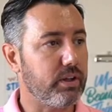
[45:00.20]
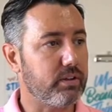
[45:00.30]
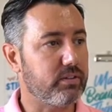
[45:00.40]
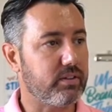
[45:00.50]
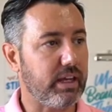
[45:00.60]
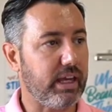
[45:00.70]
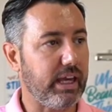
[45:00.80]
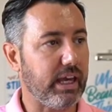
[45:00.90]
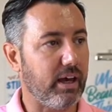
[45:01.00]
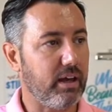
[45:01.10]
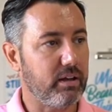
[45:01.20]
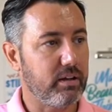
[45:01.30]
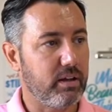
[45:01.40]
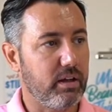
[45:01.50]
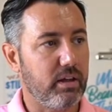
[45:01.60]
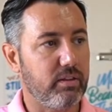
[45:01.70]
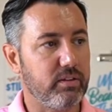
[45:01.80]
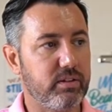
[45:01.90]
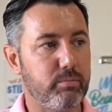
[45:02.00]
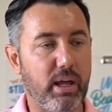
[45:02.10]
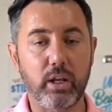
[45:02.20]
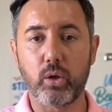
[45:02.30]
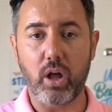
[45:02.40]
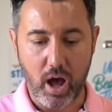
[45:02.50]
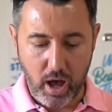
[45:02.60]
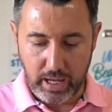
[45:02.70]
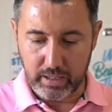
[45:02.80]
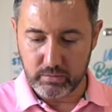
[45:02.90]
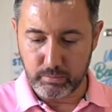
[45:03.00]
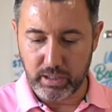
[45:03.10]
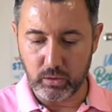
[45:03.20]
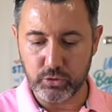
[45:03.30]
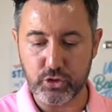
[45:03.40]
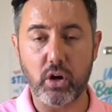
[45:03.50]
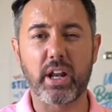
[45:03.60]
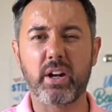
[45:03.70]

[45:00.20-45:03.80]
you can see here, this is my little eye, my little dot.